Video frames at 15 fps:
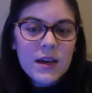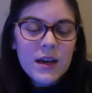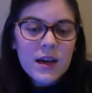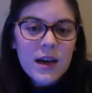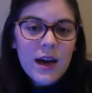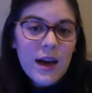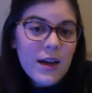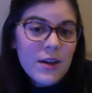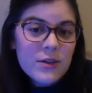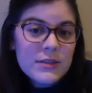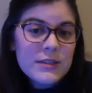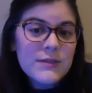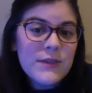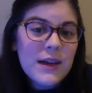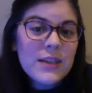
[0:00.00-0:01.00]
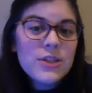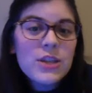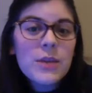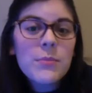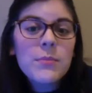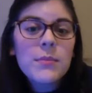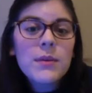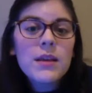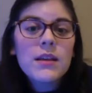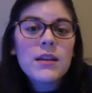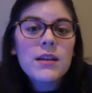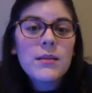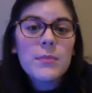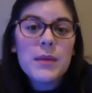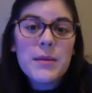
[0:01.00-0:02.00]
Huck goes to find Jim.
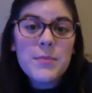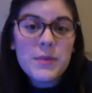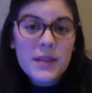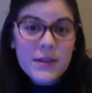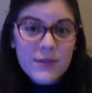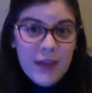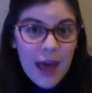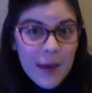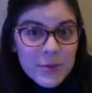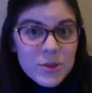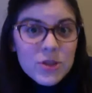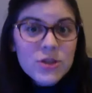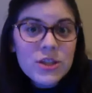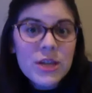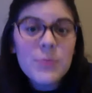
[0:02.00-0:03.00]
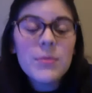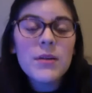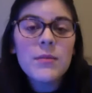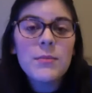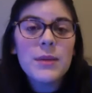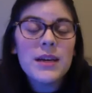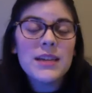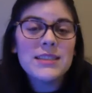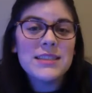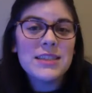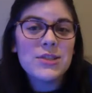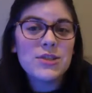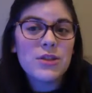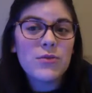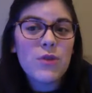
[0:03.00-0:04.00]
People have captured Jim because
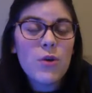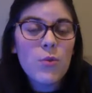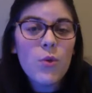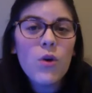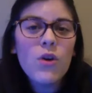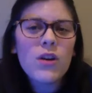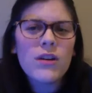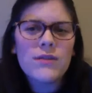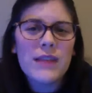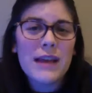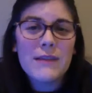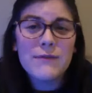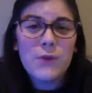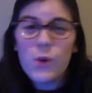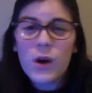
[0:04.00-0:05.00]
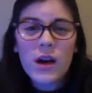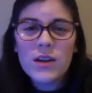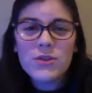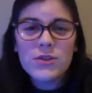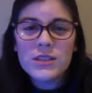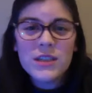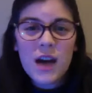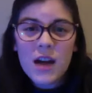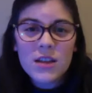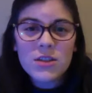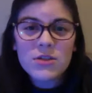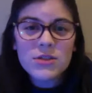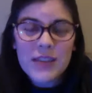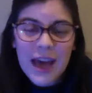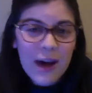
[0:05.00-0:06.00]
there's a reward of like
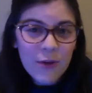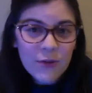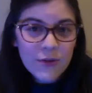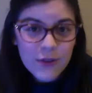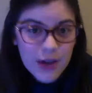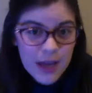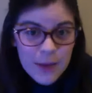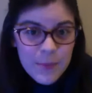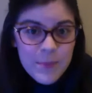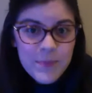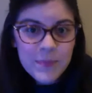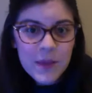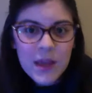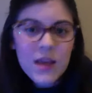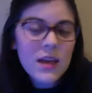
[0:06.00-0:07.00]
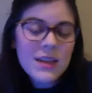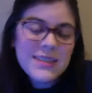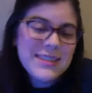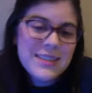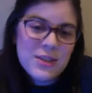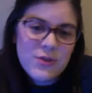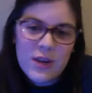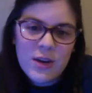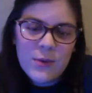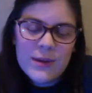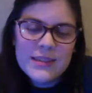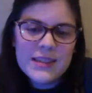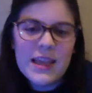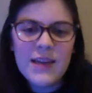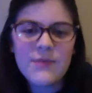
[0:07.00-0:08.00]
$400 out for him because he's a
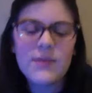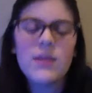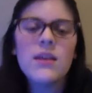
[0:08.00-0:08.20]
runaway slave.